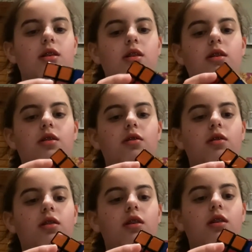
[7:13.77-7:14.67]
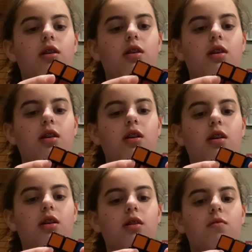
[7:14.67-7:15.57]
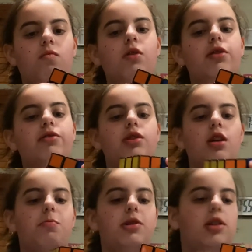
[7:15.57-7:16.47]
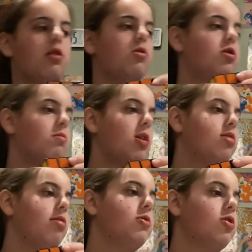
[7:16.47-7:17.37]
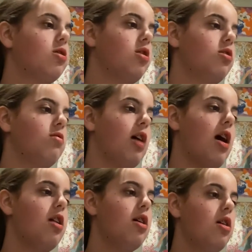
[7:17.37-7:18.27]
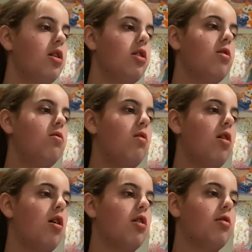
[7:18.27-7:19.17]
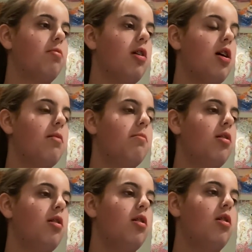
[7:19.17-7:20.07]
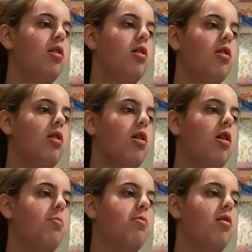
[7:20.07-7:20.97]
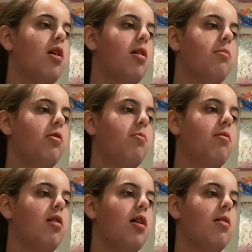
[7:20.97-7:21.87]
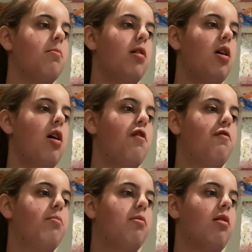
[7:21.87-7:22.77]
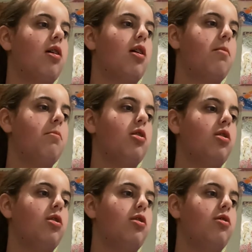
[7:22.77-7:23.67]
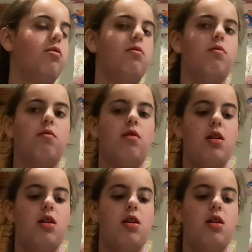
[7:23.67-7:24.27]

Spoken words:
Okay. Well, there's another piece that goes to the right, so I'm just going to do that. U, R, U prime, R prime, U prime, F prime, U,